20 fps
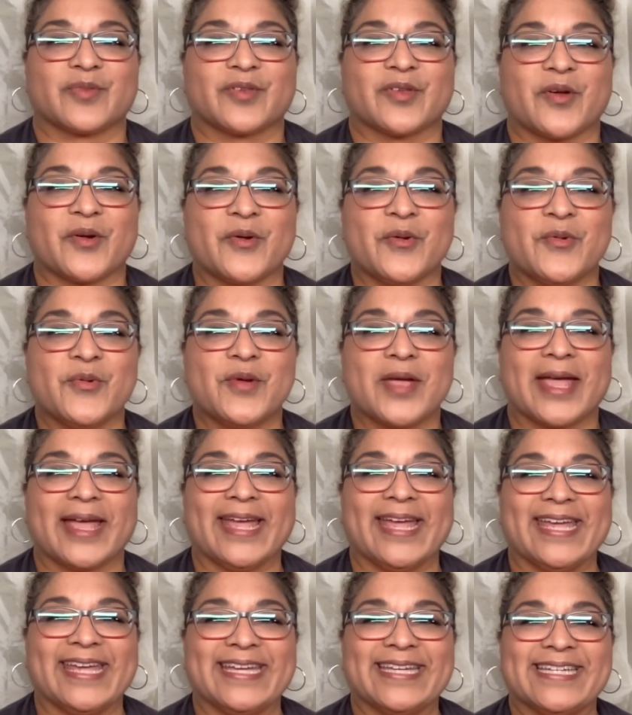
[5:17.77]

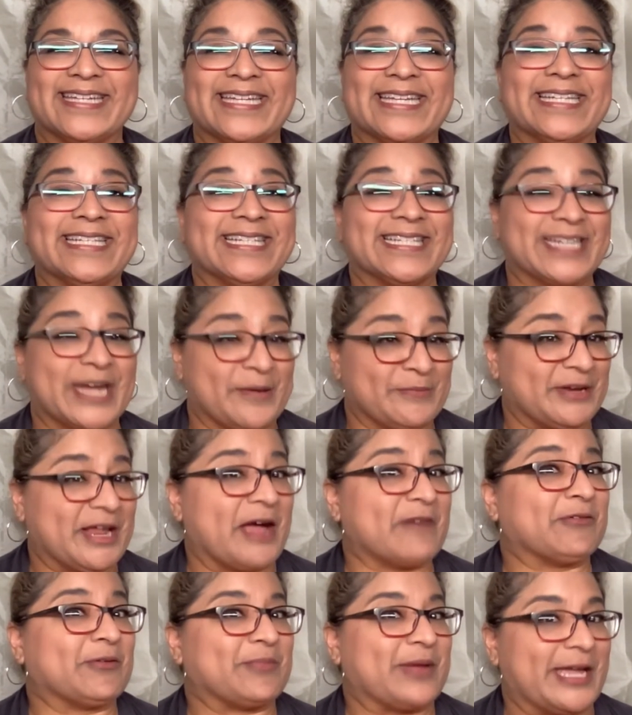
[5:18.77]
Okay, it's time to
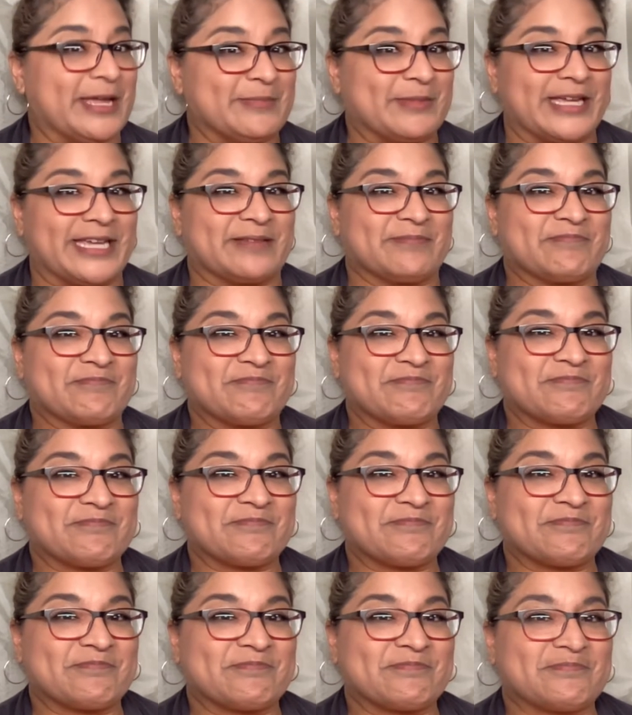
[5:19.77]
have a baby.
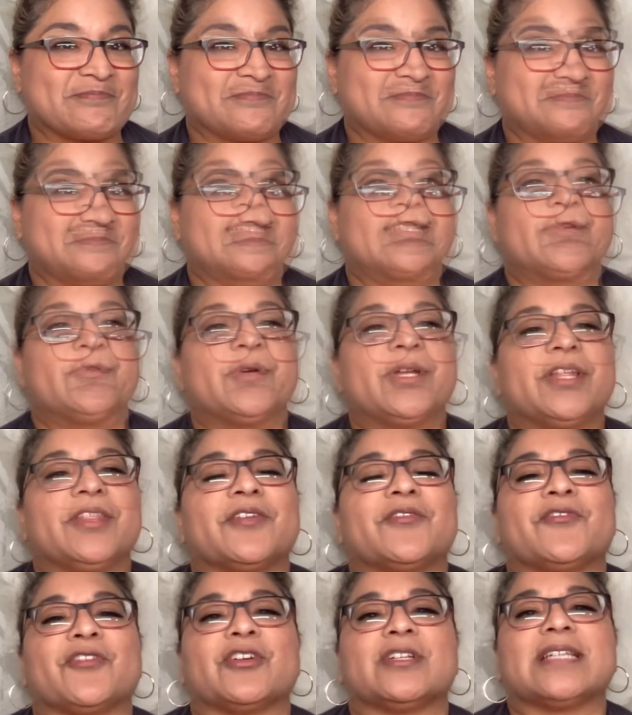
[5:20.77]
So one of
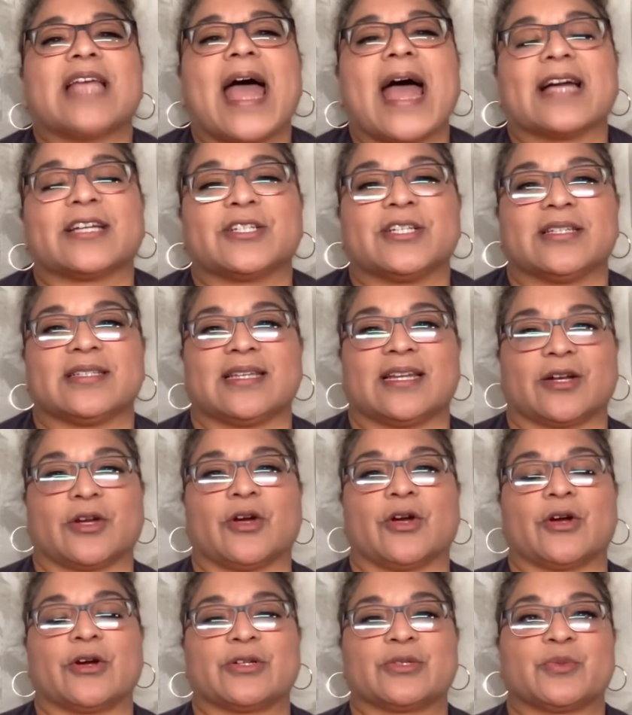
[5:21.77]
the first actions that
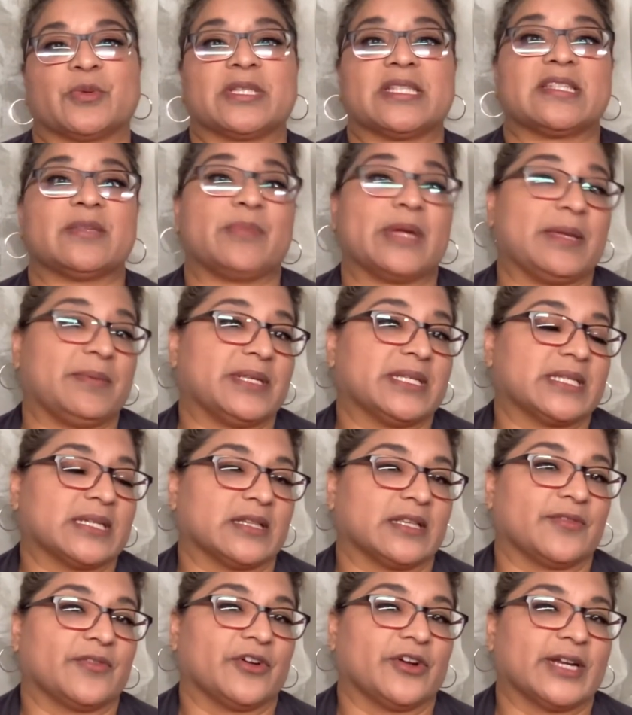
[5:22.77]
occurs once the baby's
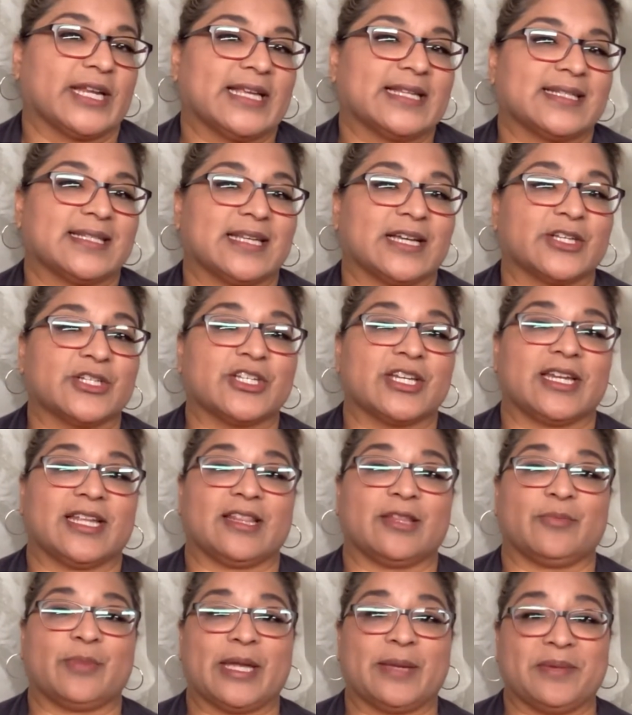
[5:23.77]
delivered is
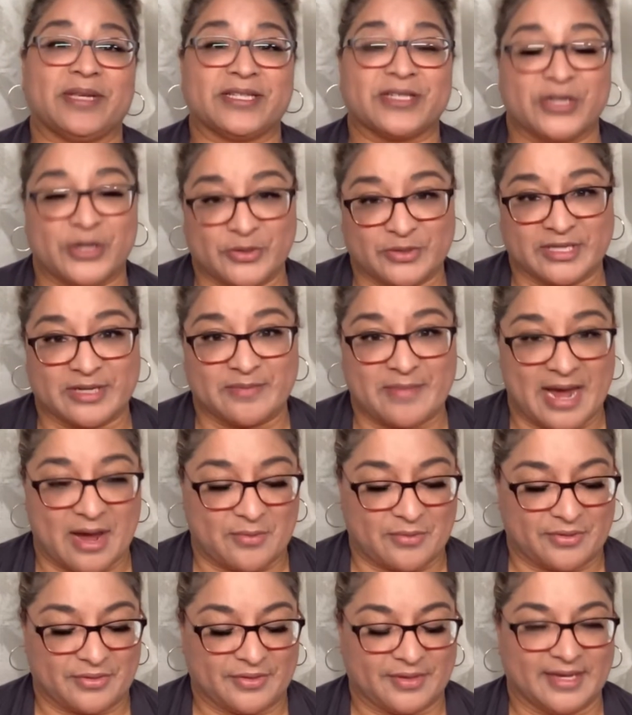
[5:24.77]
suctioning the baby's nose and
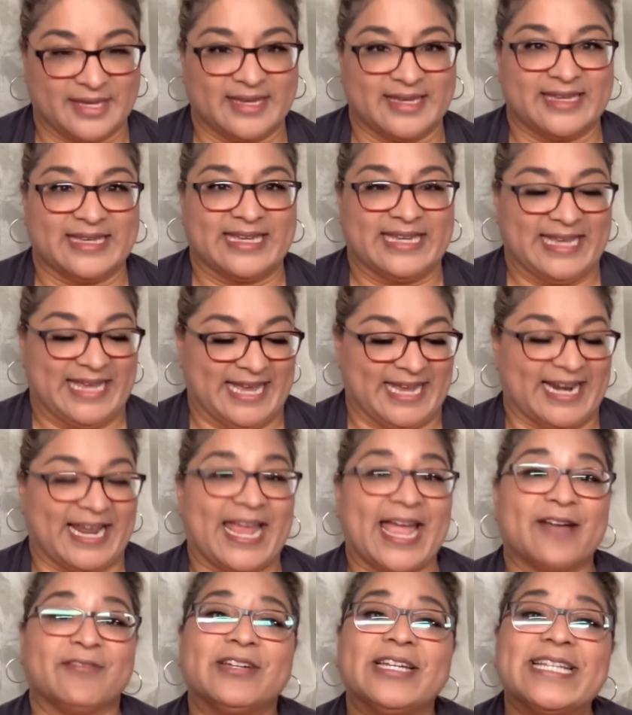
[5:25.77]
mouth. And I
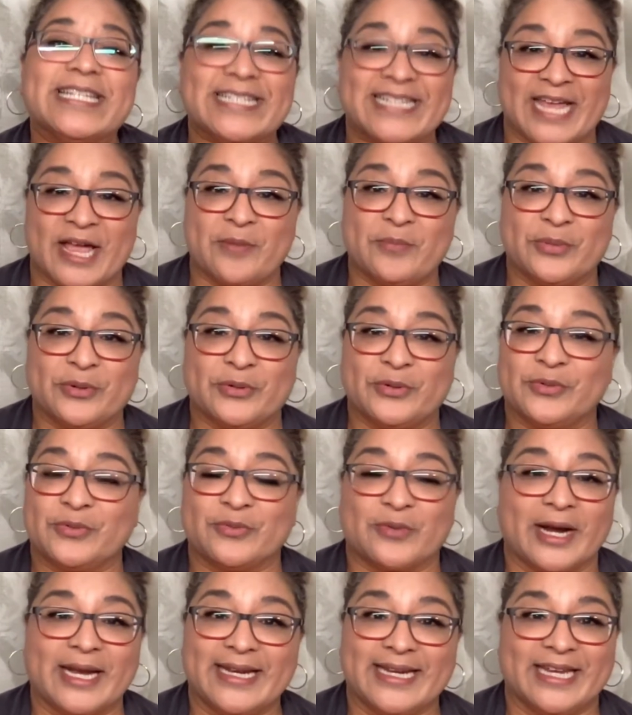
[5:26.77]
have an example
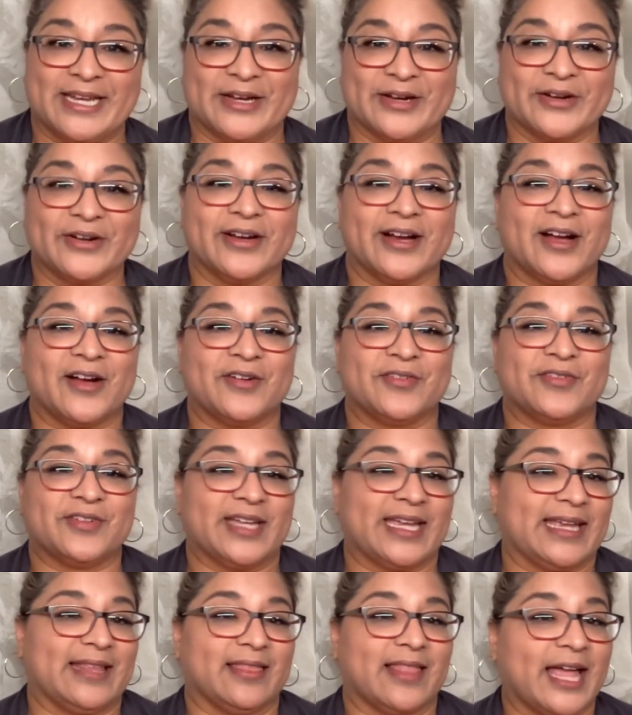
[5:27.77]
right here of
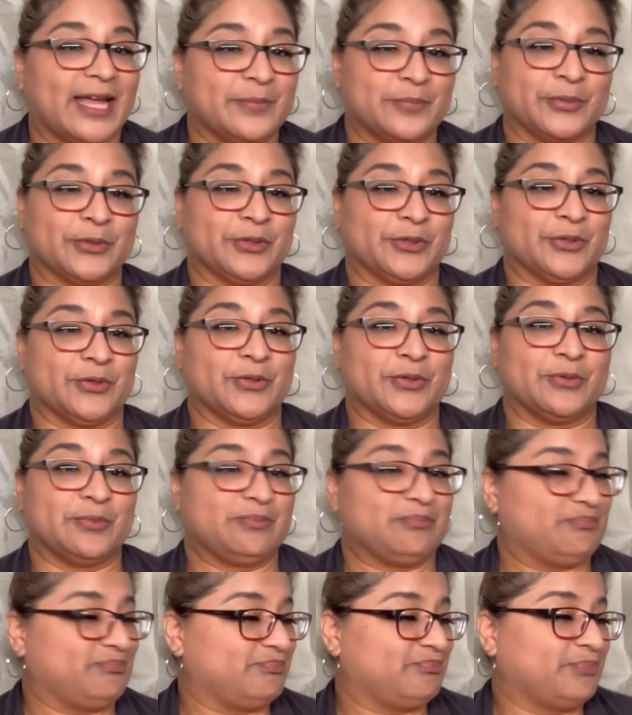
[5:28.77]
a light blue
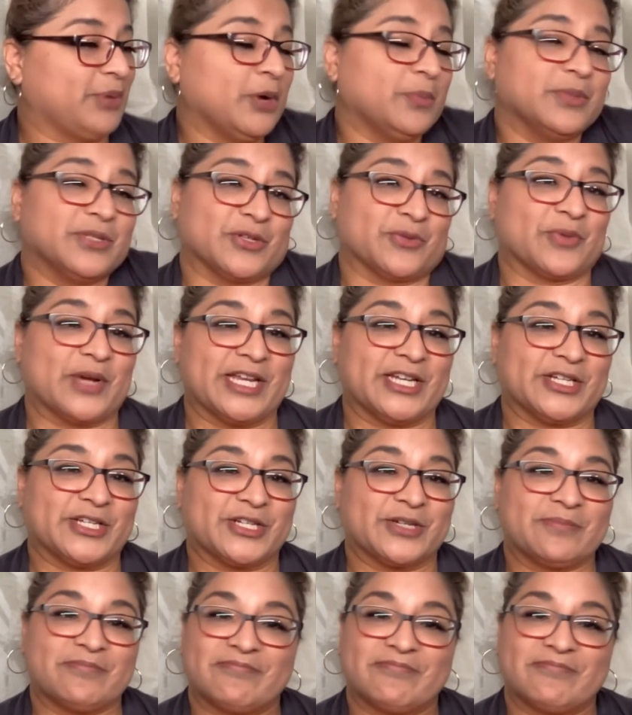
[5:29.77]
bulb syringe.